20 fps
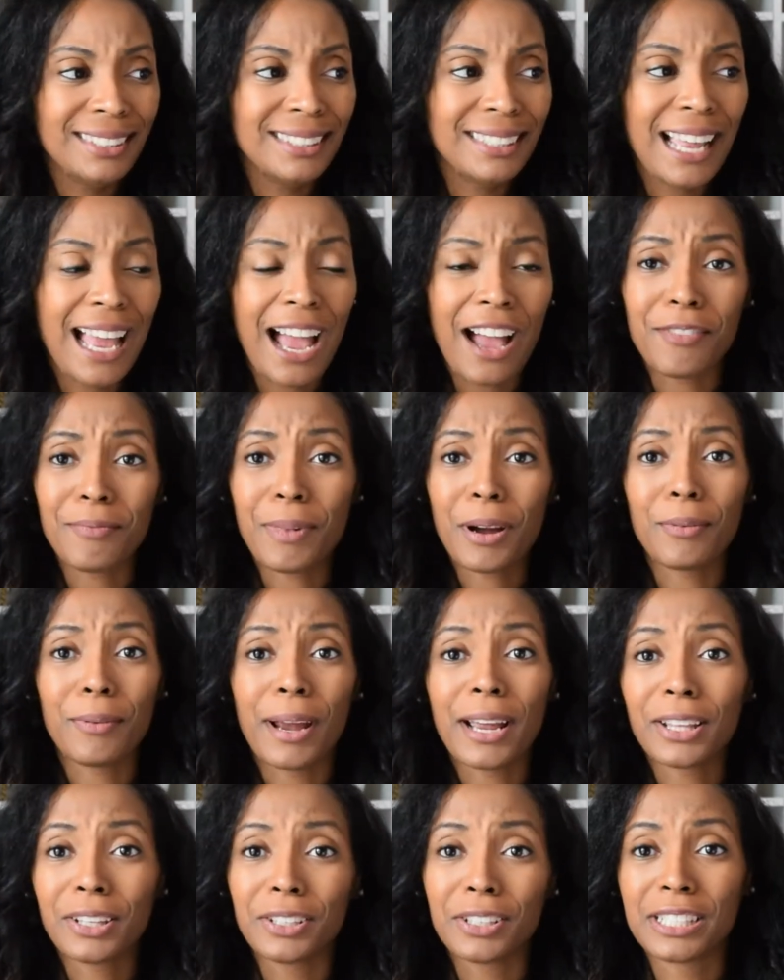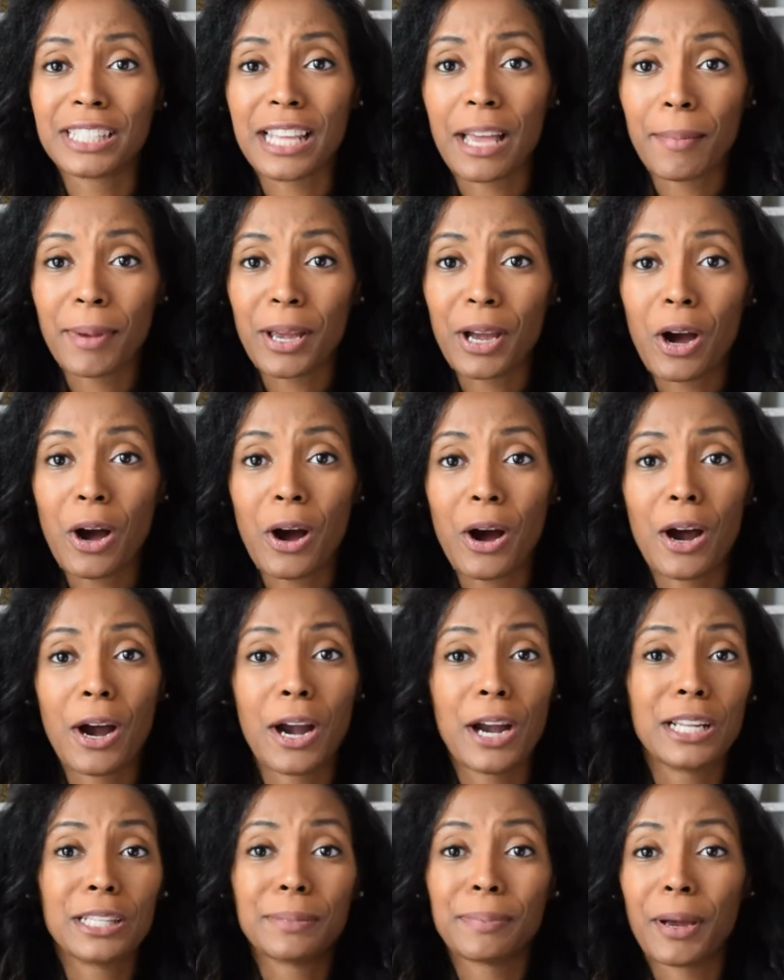have my regular debit
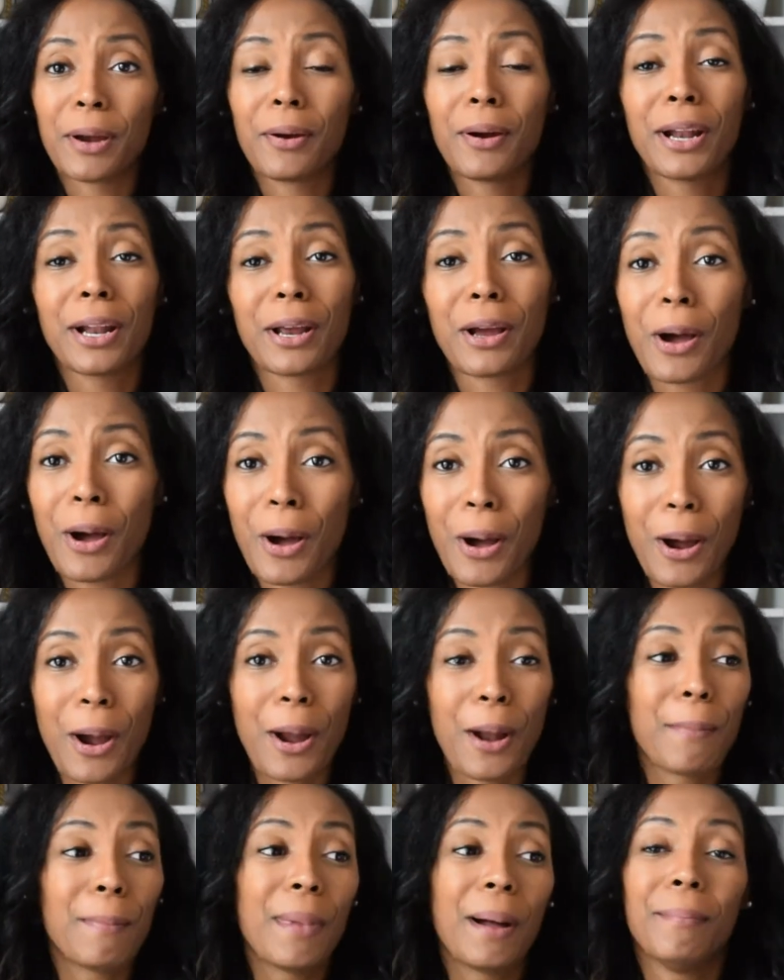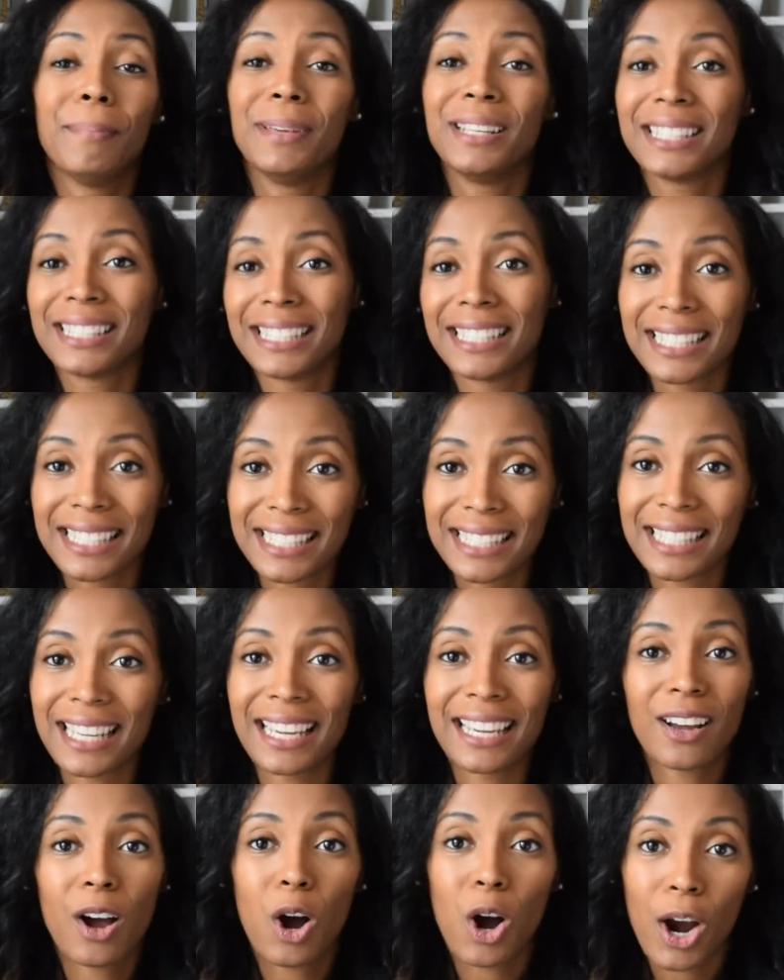cards, my credit card, my business
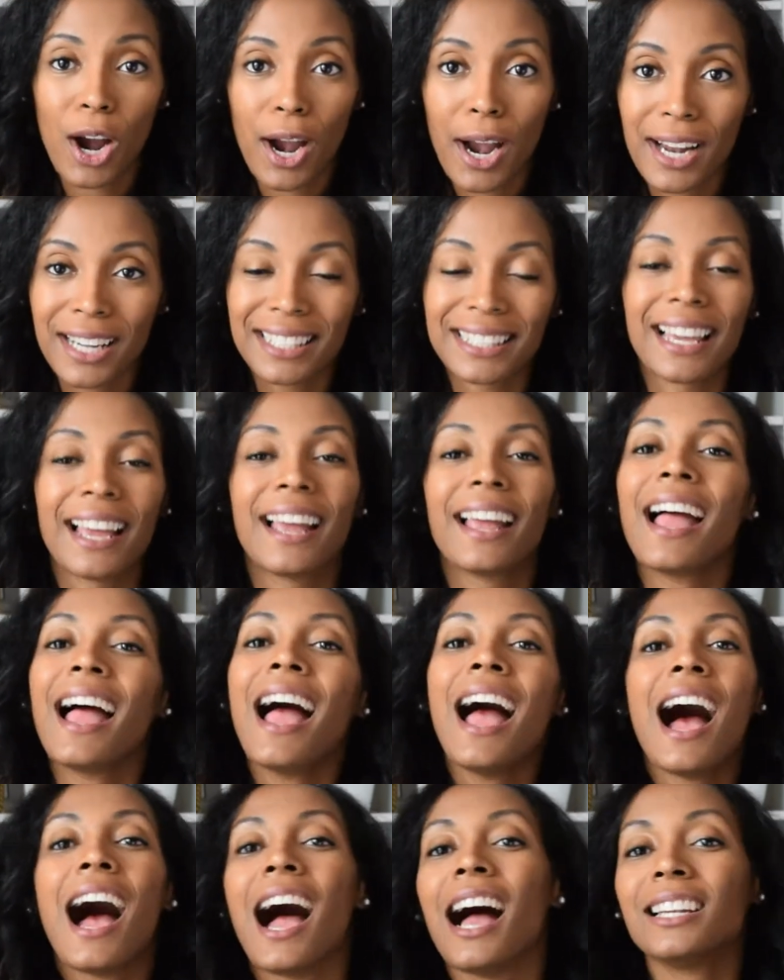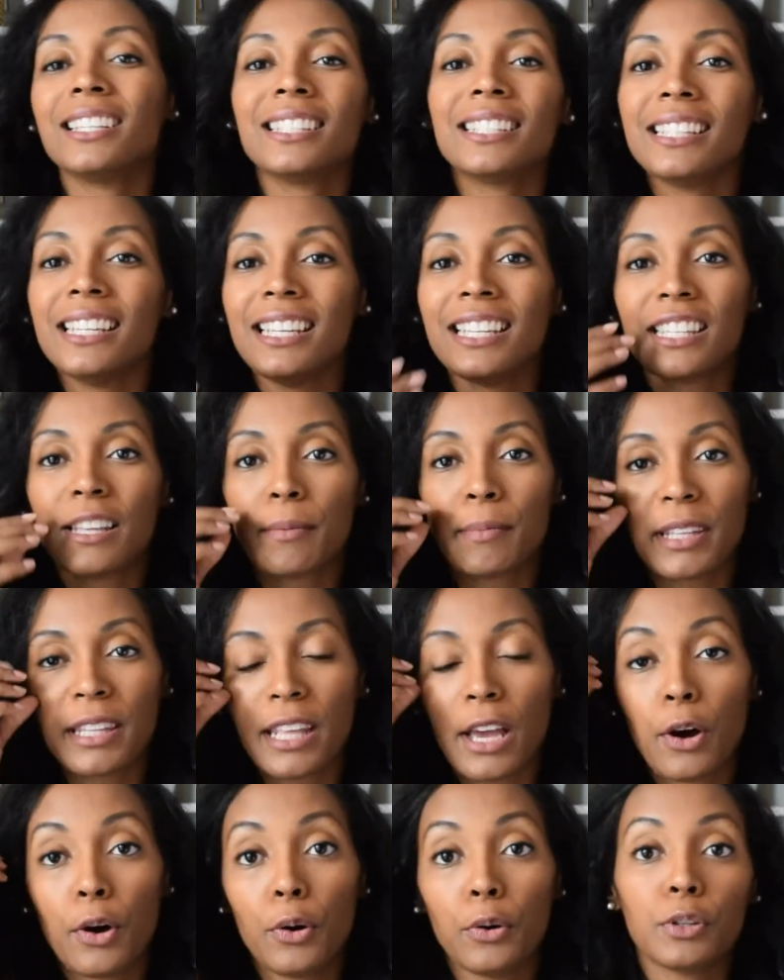cards. Like, I just need something
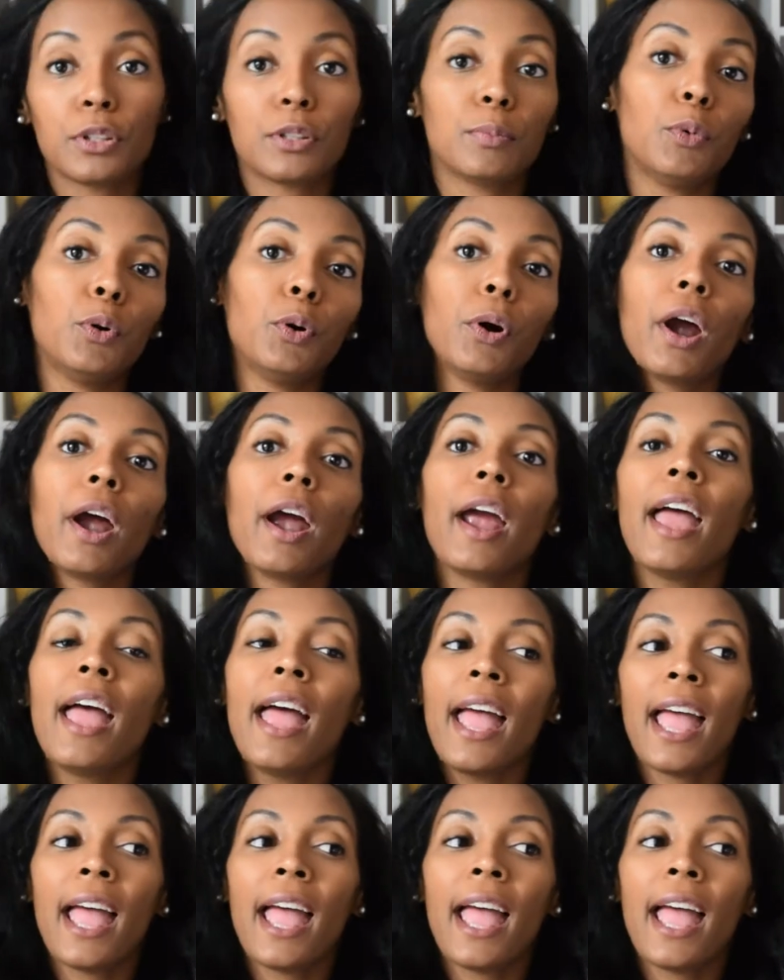that holds more.